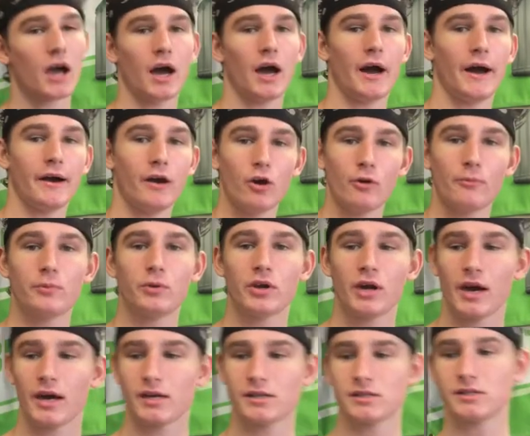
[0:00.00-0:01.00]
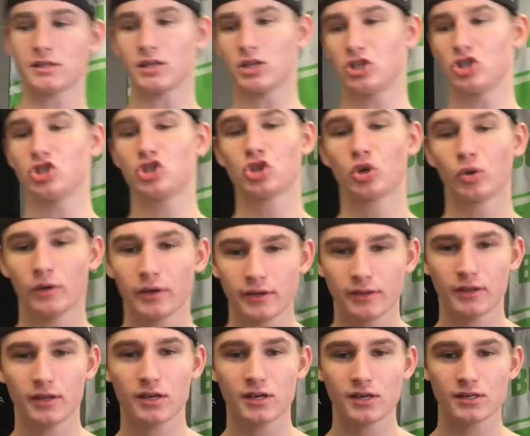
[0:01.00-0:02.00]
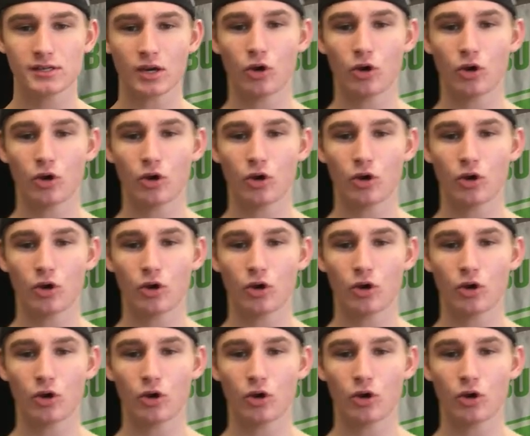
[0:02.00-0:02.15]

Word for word: I hope you guys enjoyed this.